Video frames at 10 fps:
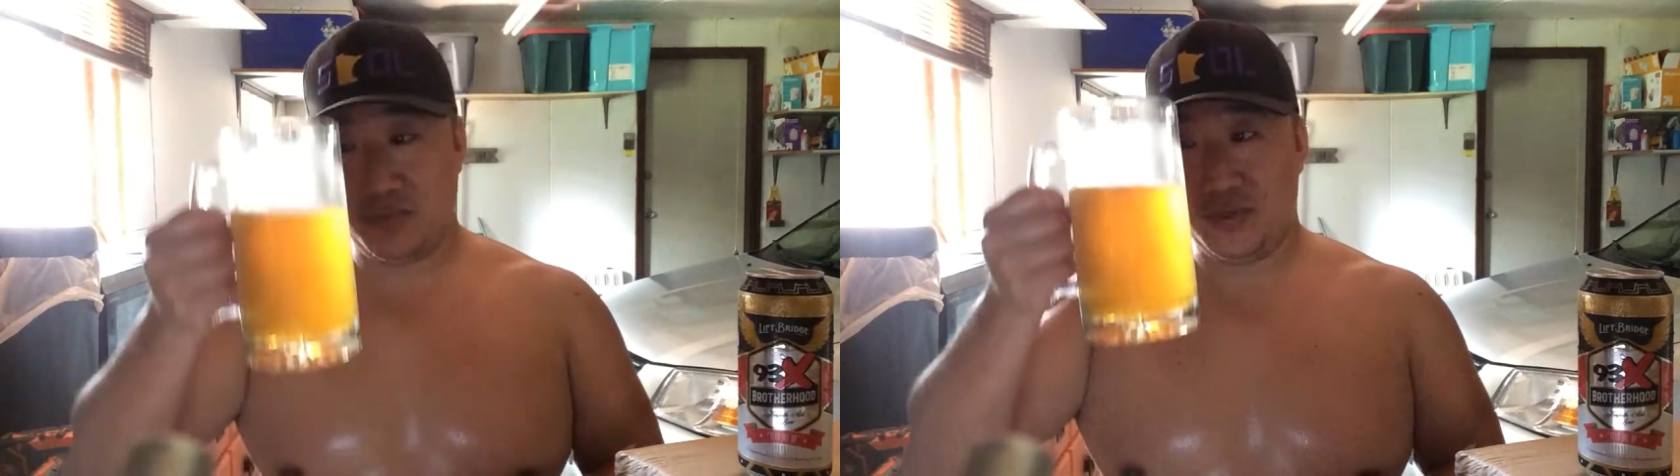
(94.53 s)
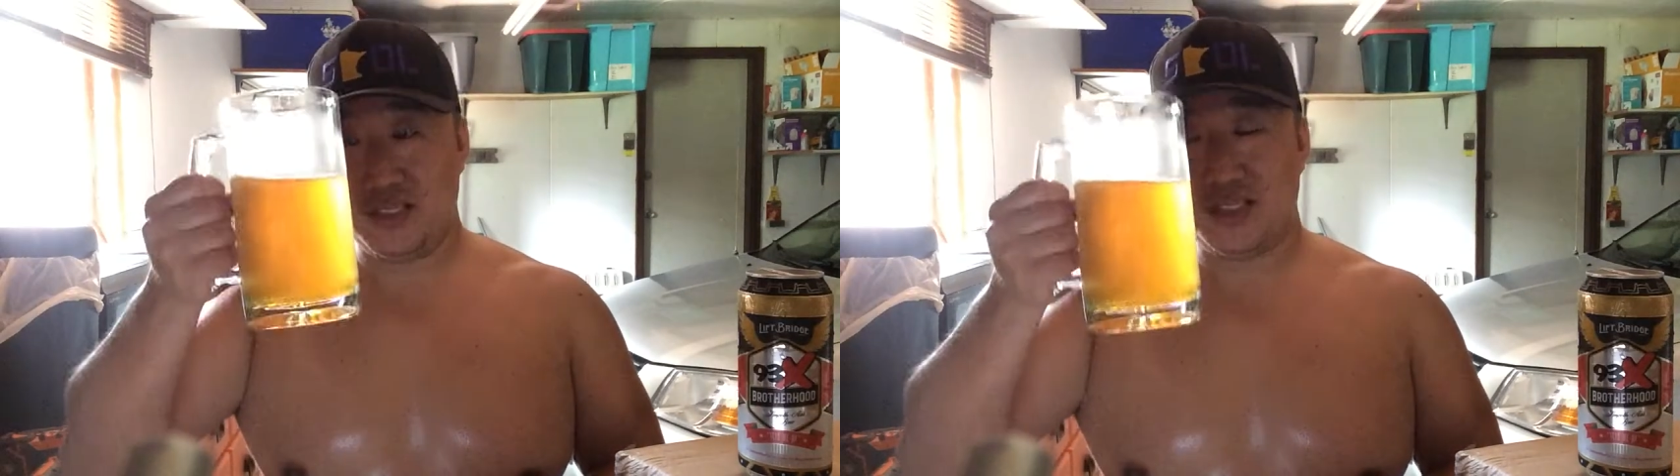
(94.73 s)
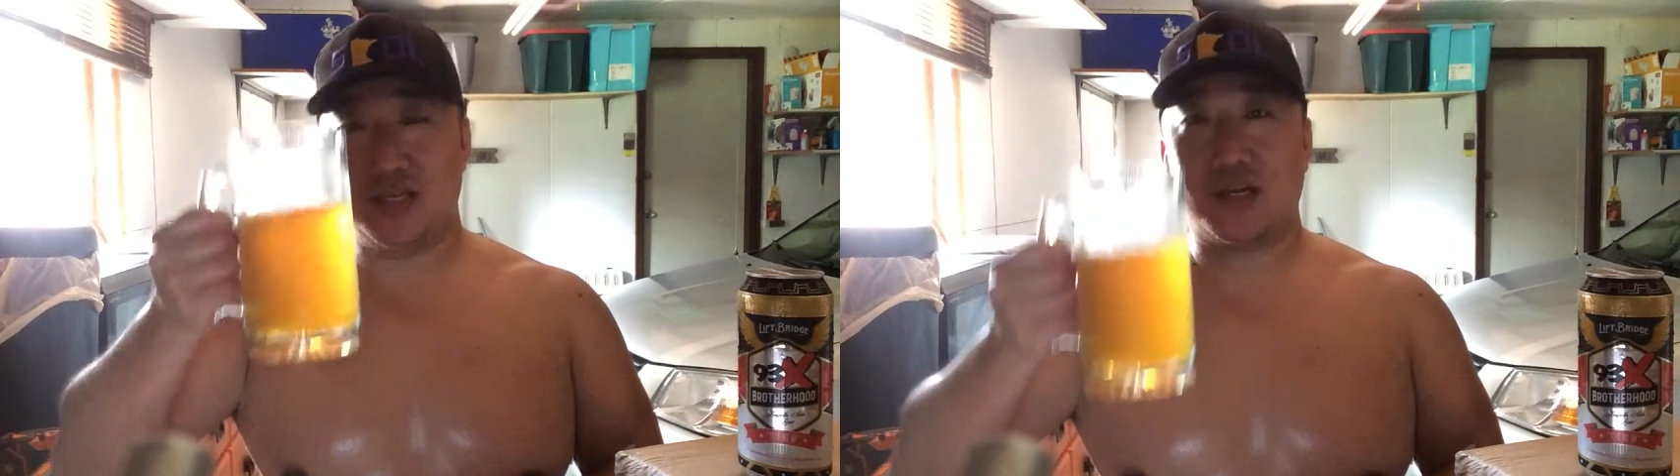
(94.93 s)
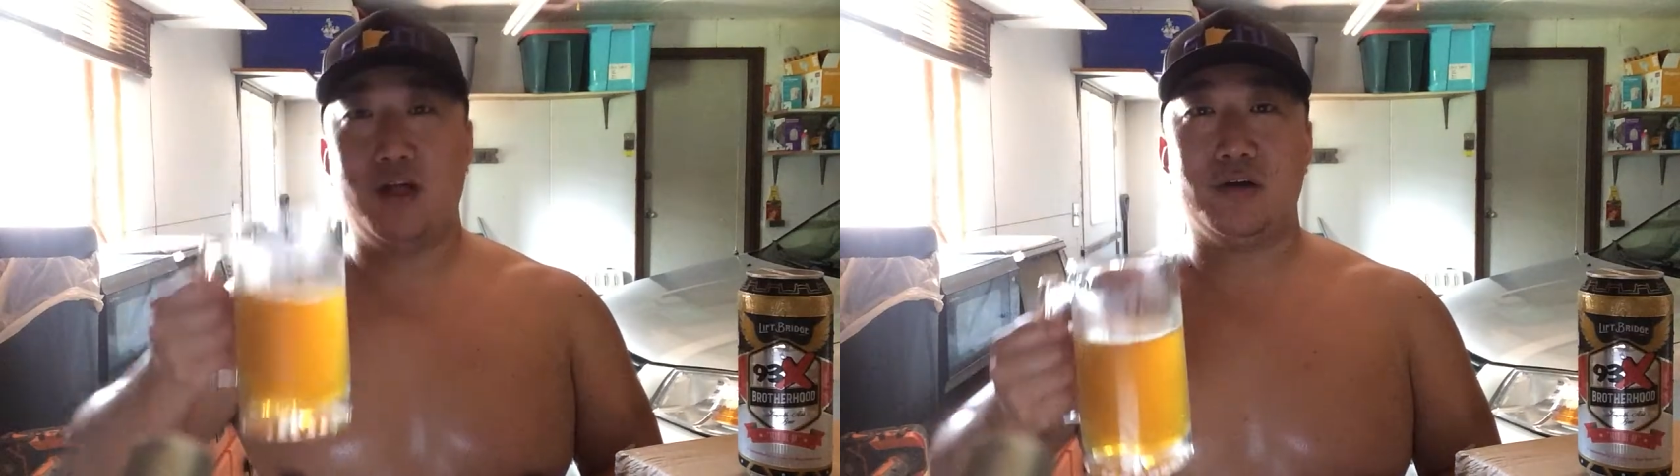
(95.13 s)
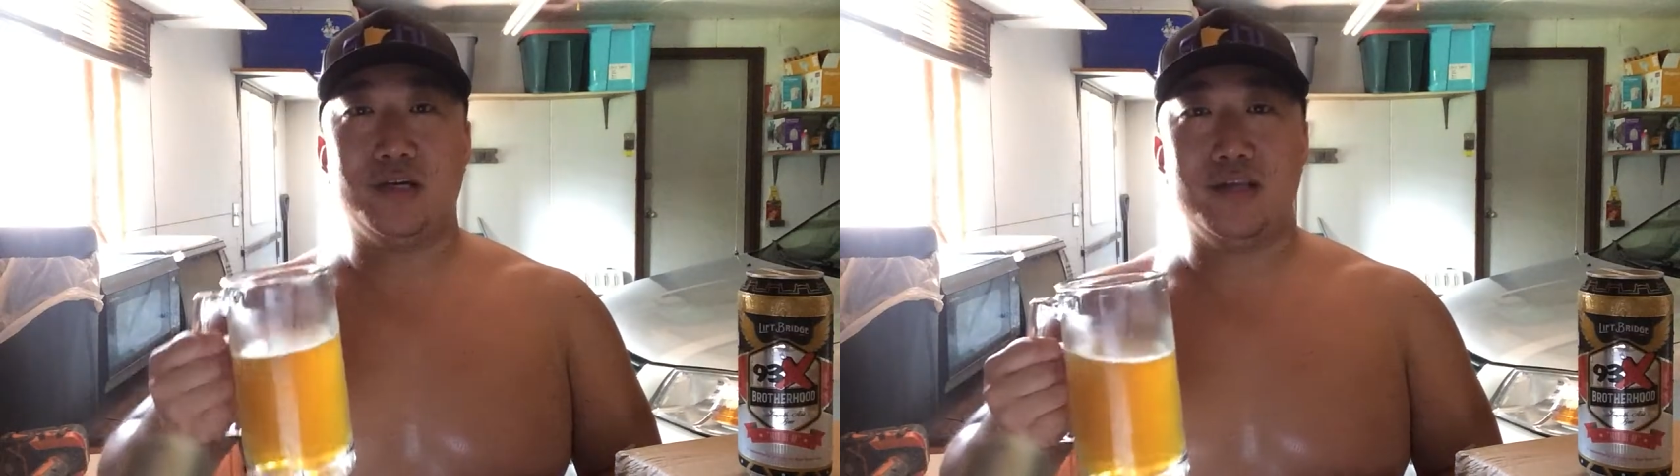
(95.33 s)
and when you see the
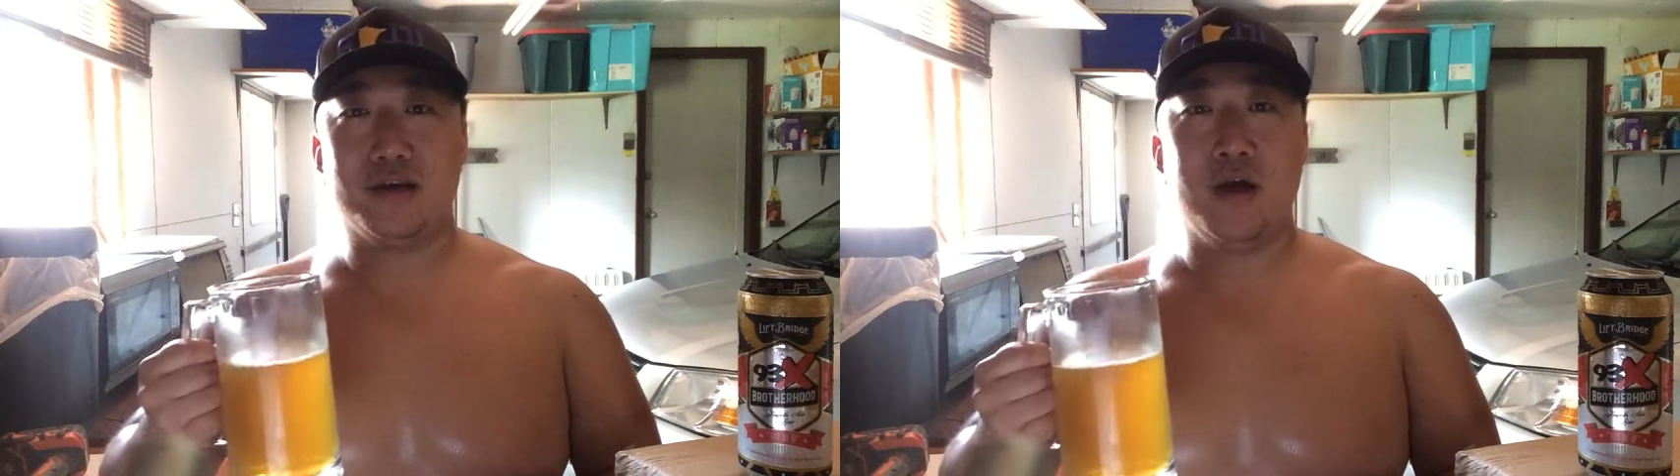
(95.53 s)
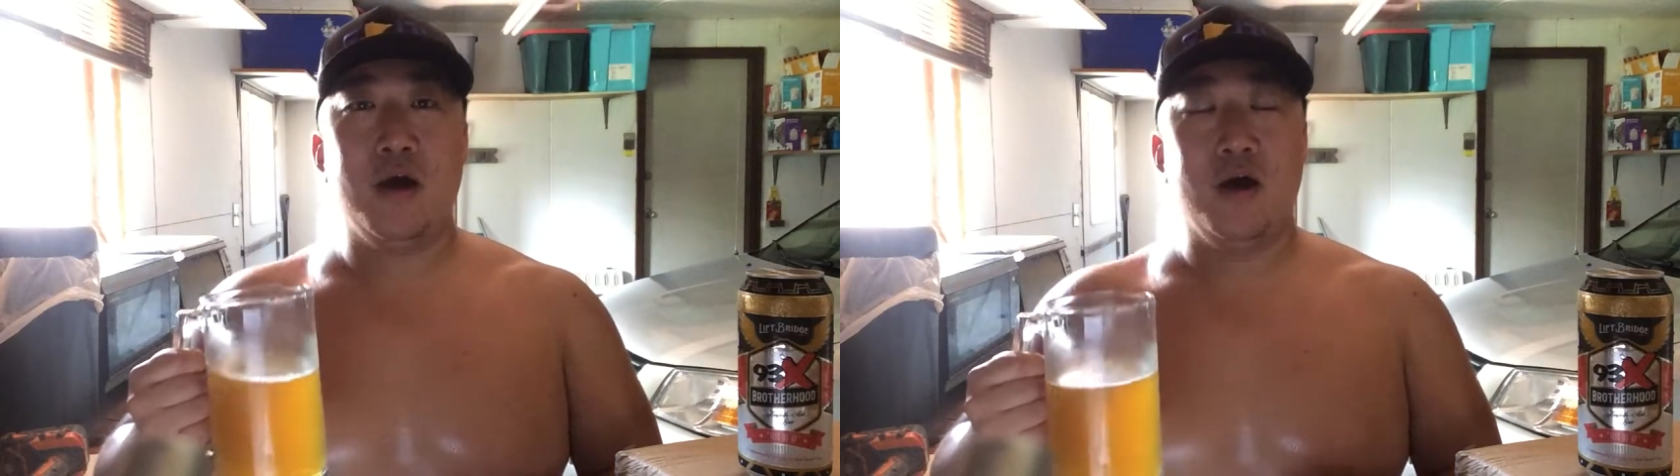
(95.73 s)
color, you think,